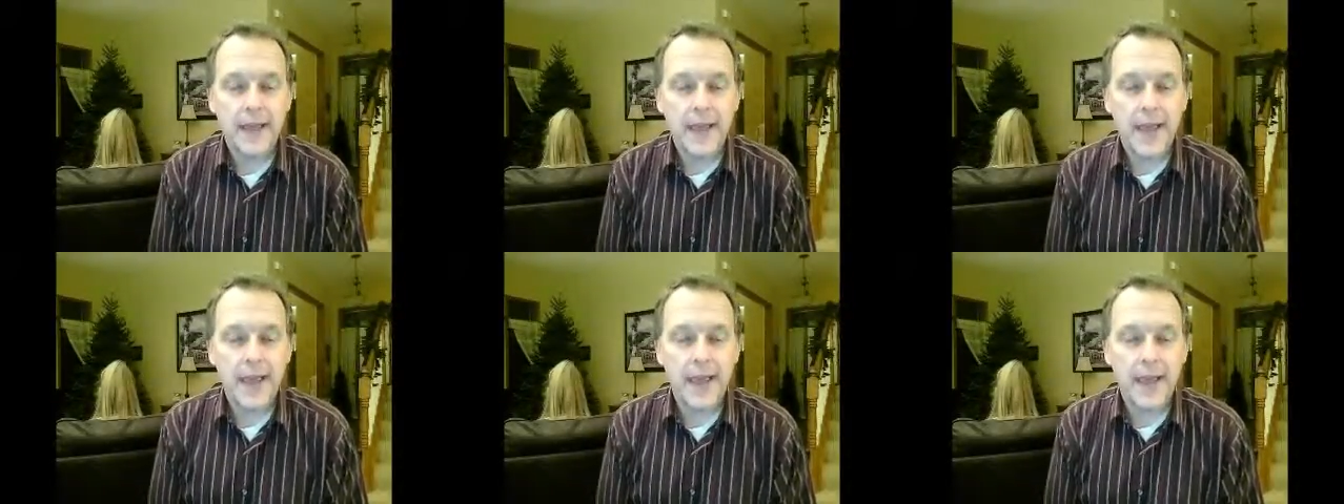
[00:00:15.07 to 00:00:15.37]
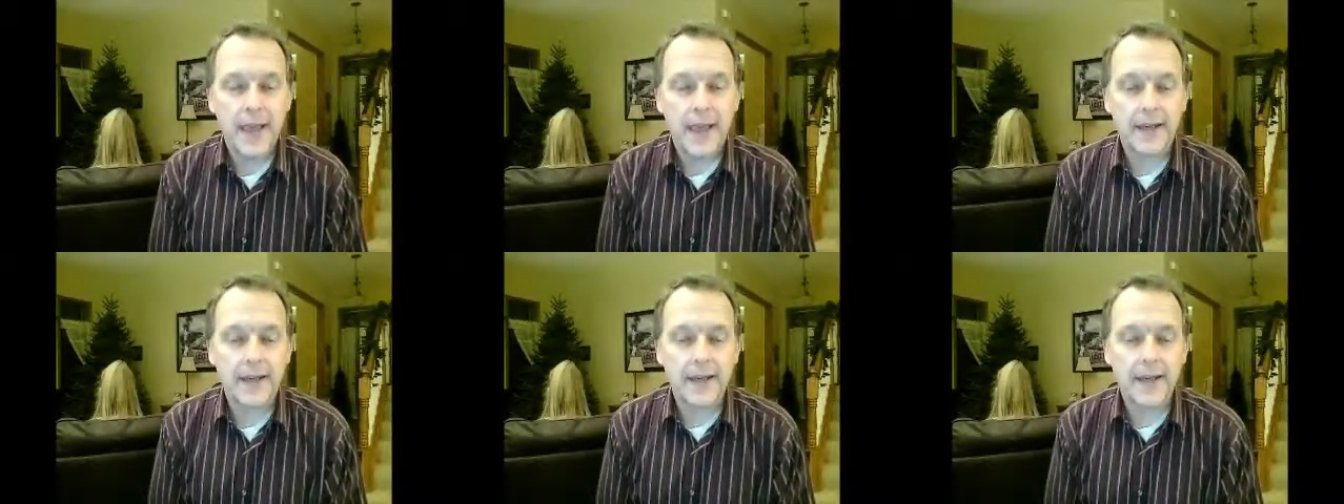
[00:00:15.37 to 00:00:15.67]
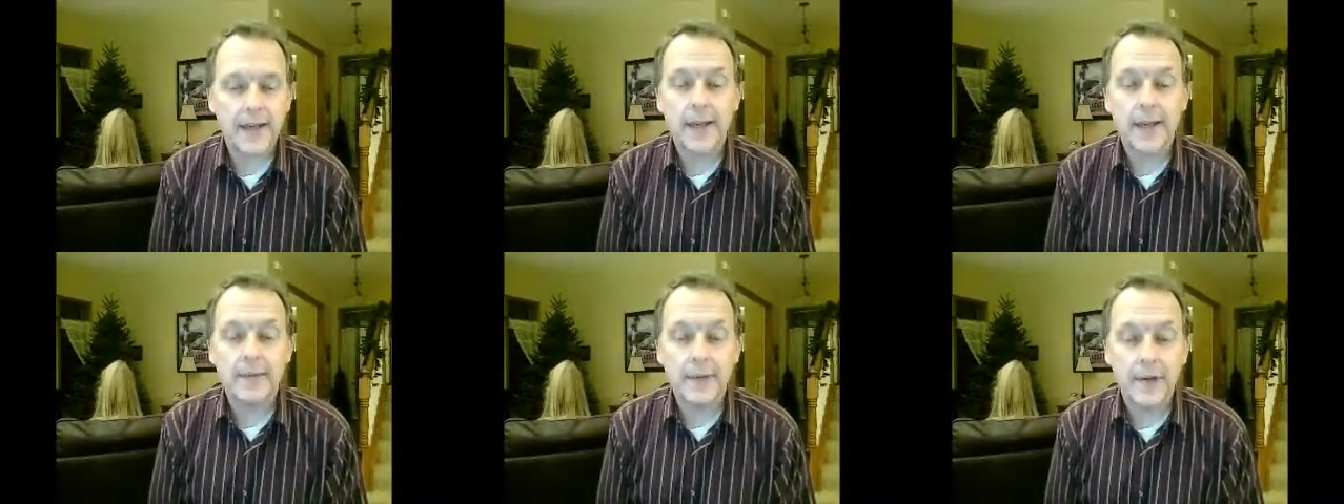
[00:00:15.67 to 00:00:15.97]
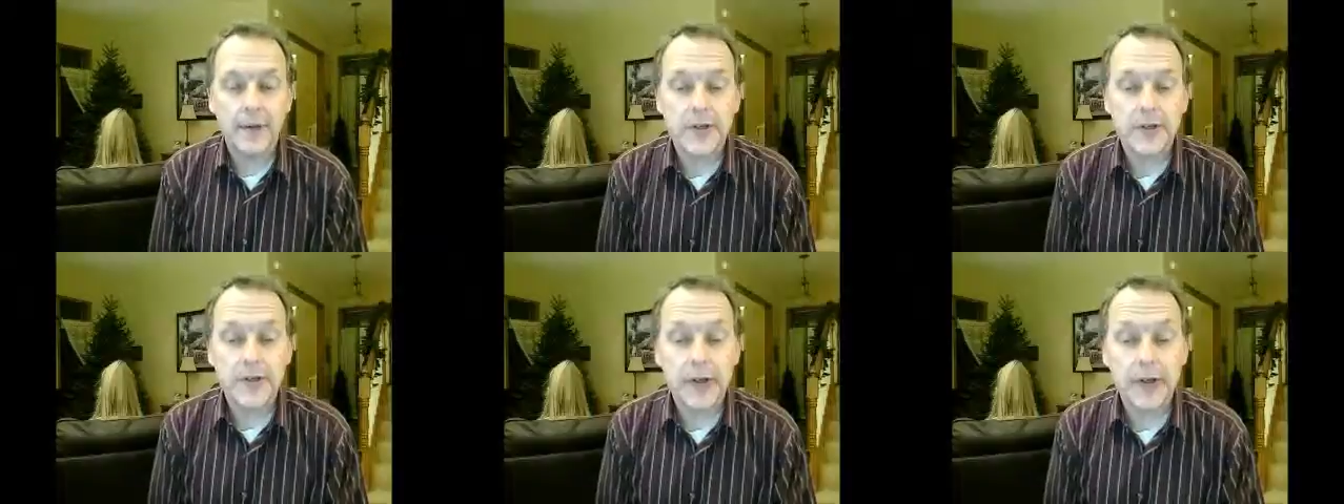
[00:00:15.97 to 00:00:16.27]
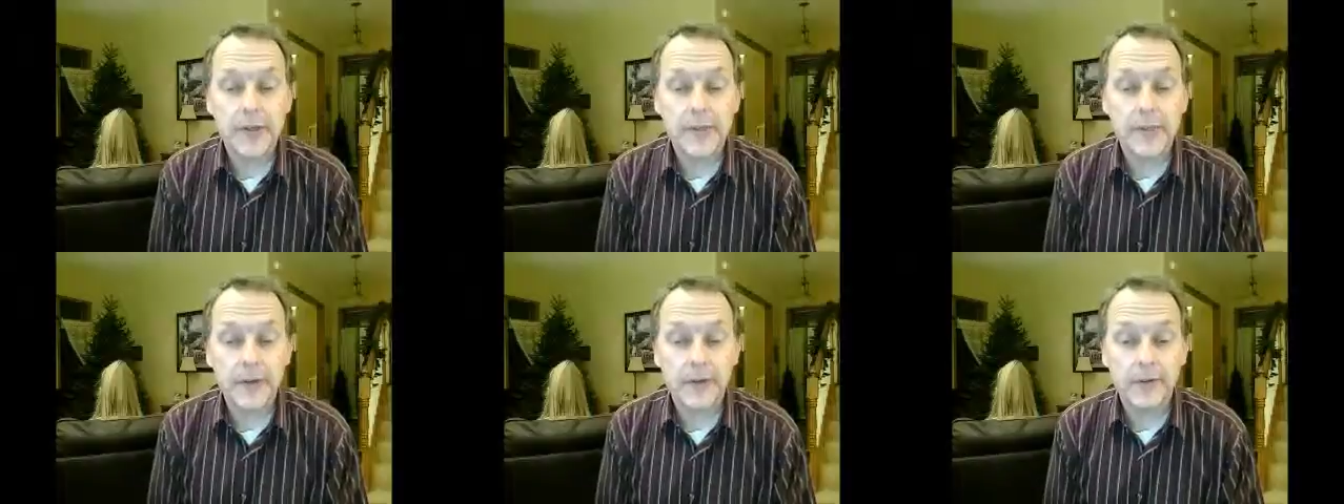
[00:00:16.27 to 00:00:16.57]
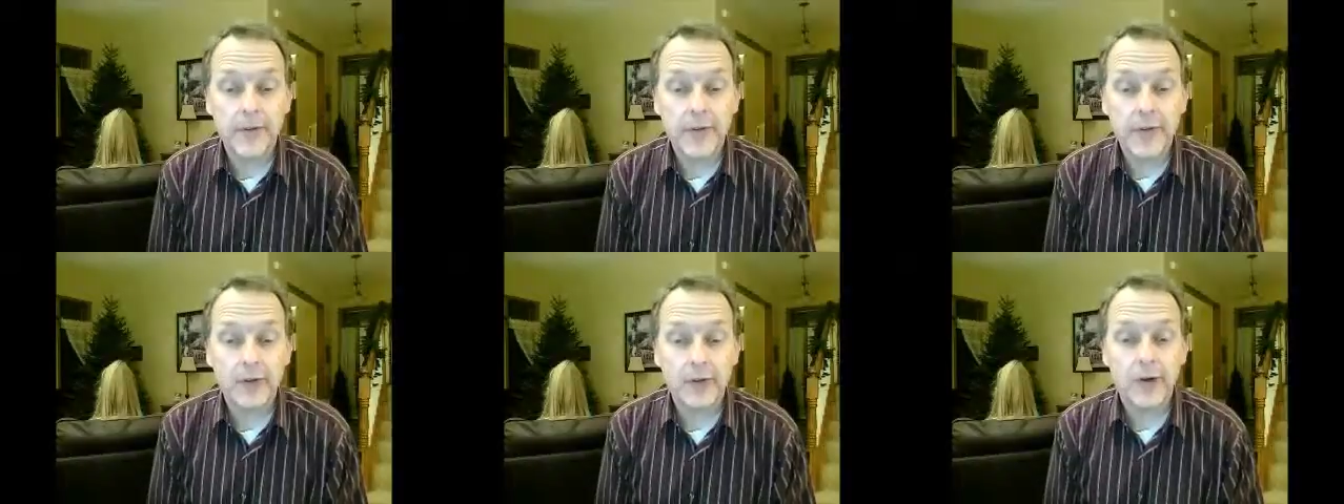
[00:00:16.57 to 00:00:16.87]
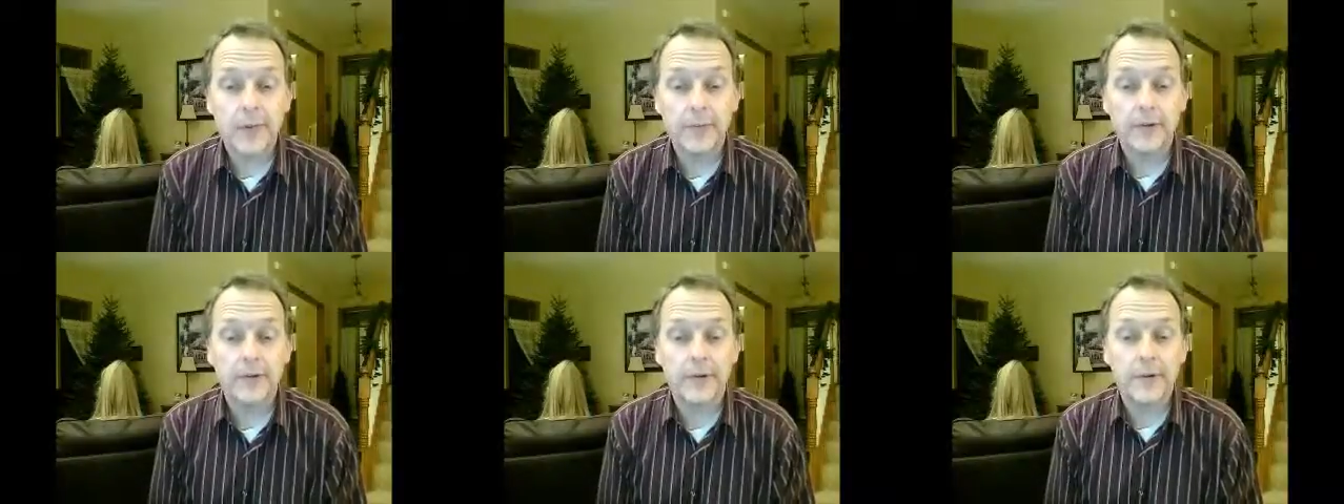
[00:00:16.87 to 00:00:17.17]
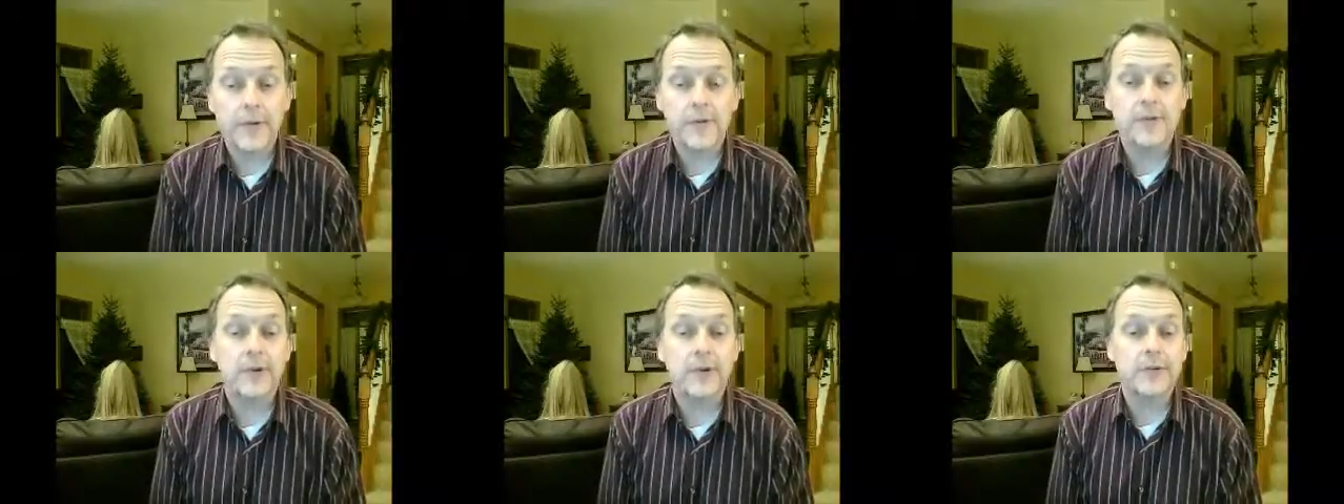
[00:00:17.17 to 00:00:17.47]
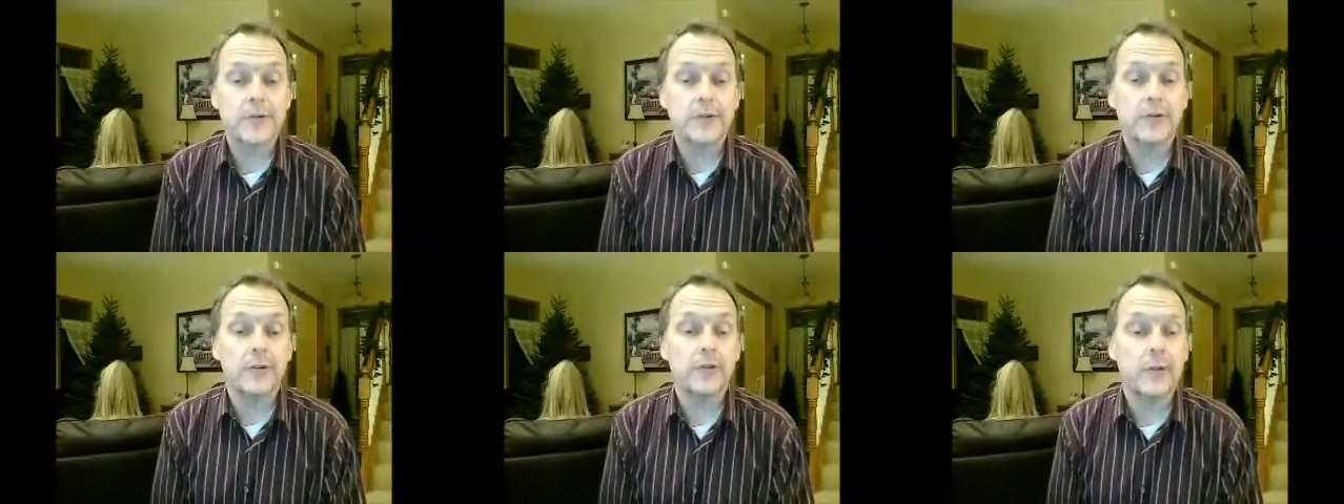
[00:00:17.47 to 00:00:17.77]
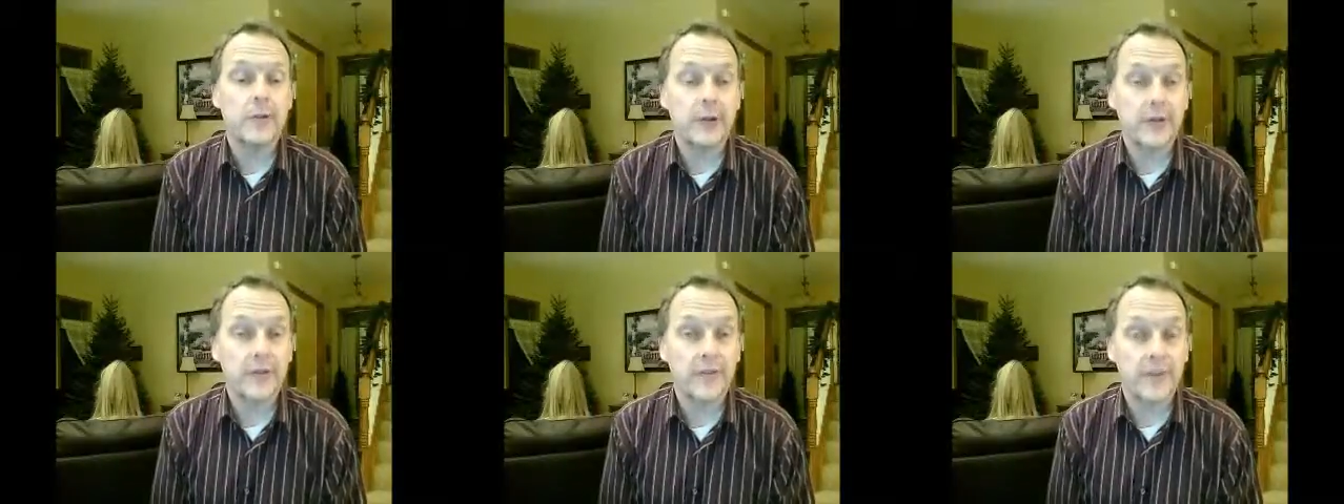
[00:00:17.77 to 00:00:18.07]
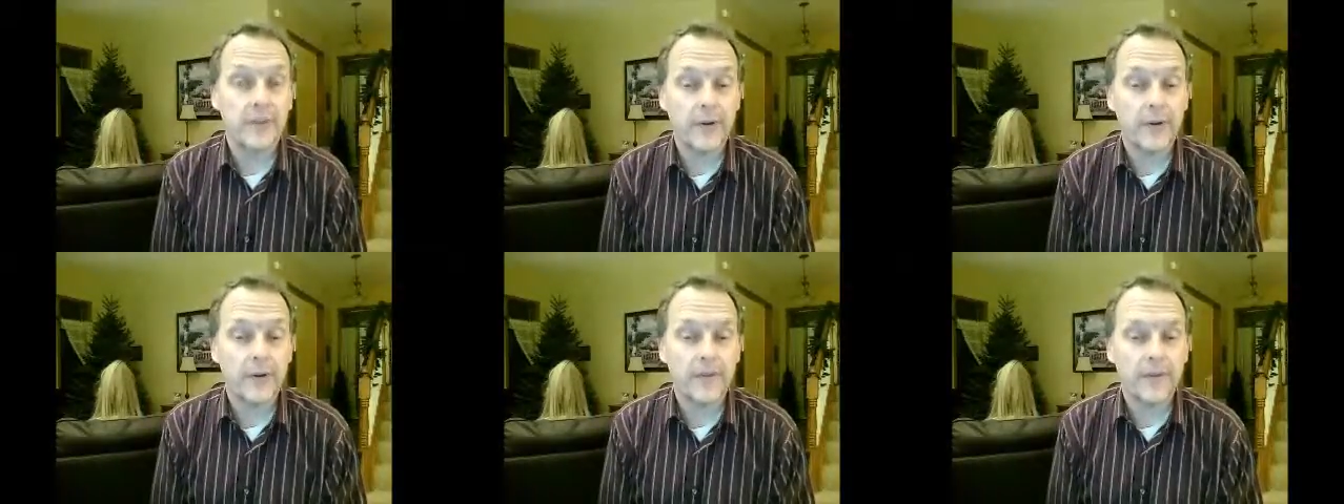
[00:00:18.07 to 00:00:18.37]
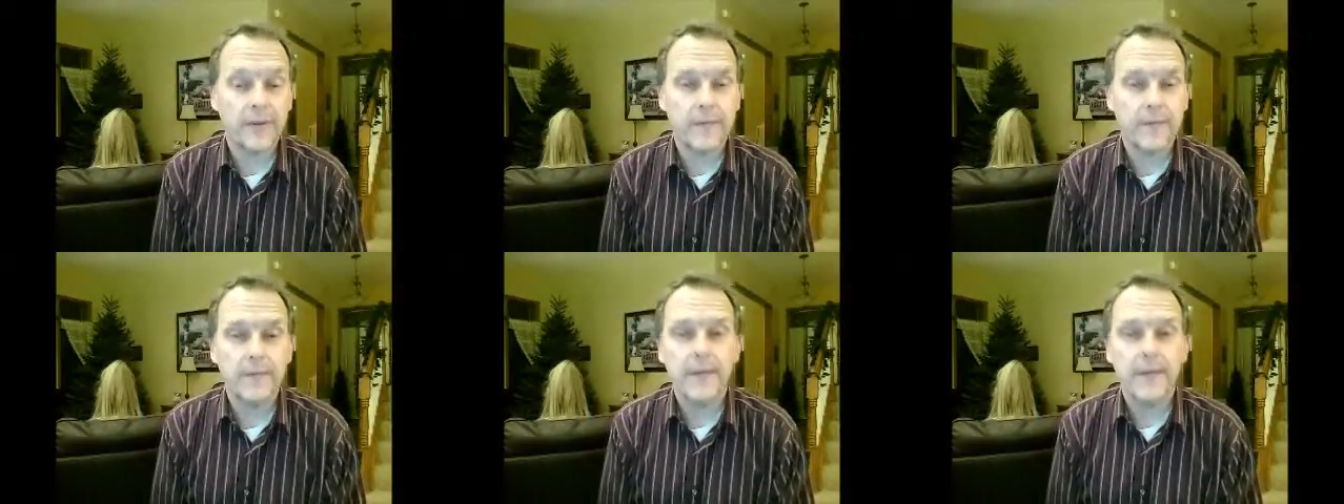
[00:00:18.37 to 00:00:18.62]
And tonight I'm going to talk about the corporal and spiritual works of mercy.